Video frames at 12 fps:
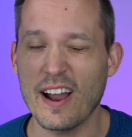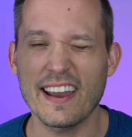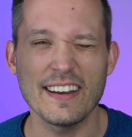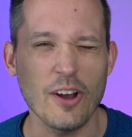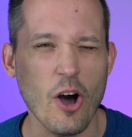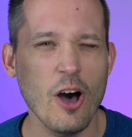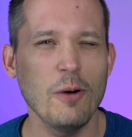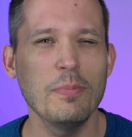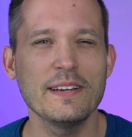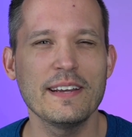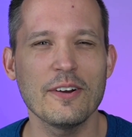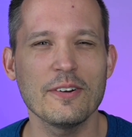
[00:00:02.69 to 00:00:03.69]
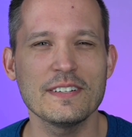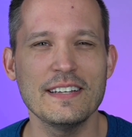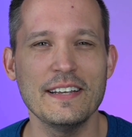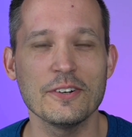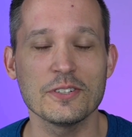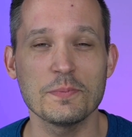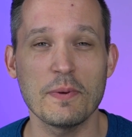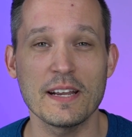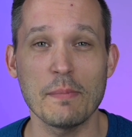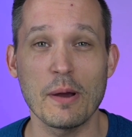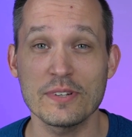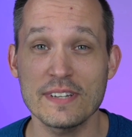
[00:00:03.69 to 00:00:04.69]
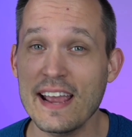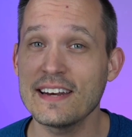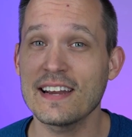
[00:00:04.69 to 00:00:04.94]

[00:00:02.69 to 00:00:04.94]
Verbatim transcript: I can all but guarantee you're spending about ten